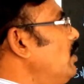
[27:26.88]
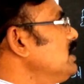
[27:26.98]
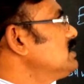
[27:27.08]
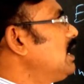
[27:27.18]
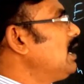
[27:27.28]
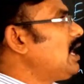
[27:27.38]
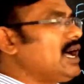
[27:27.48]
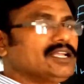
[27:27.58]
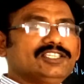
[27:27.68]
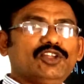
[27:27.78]
what is the
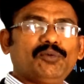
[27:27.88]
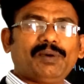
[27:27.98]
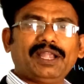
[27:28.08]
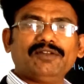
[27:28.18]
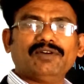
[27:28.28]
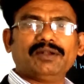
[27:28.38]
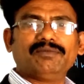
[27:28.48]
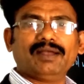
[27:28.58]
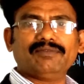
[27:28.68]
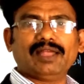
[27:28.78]
log 0.15
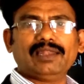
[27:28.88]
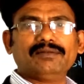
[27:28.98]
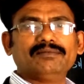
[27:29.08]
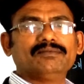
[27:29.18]
value?